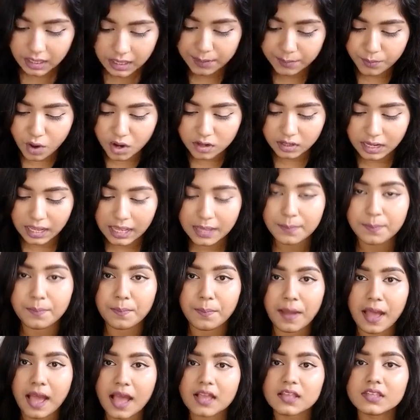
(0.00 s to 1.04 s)
I bought a
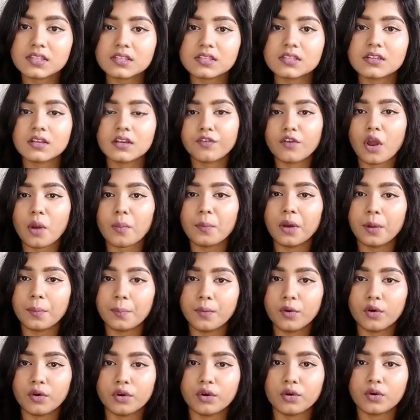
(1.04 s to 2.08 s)
mask from
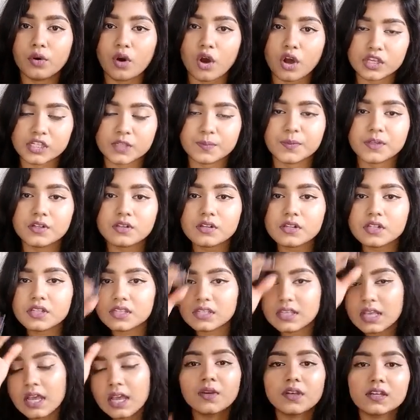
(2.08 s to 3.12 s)
Apollo
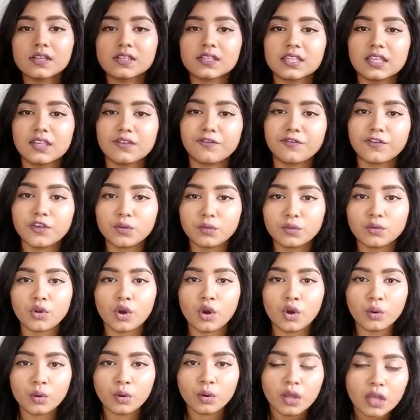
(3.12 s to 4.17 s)
Hospitals. Because if you
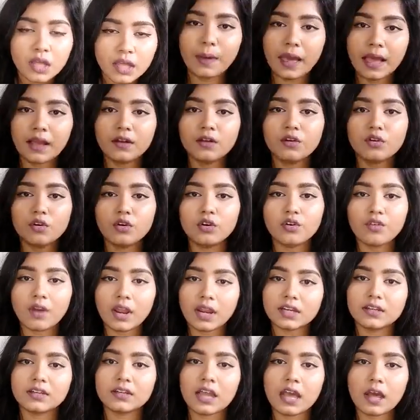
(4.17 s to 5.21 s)
know, in Bangalore
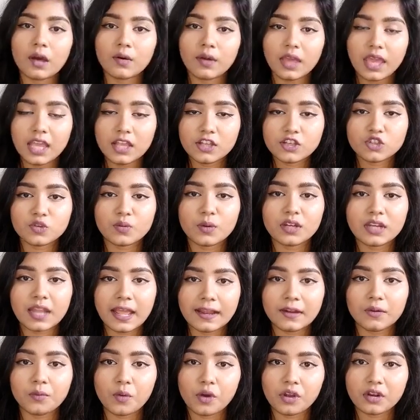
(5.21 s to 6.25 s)
right now,
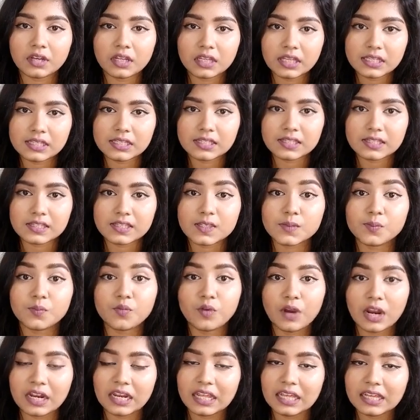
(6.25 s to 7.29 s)
H1N1 is
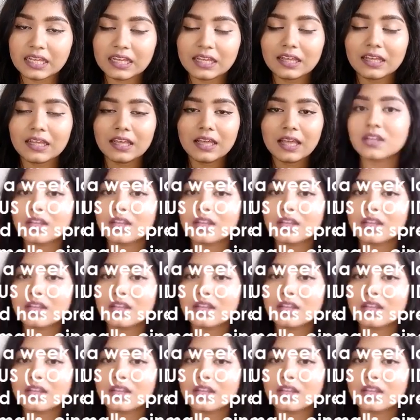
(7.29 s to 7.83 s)
spreading.